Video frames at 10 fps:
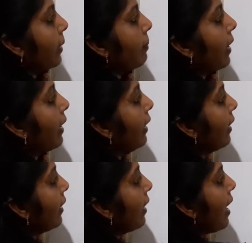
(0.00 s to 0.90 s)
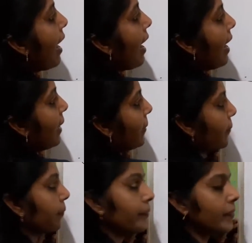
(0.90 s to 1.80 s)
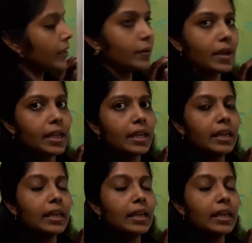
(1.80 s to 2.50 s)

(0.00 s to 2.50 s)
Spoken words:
by I. Okay.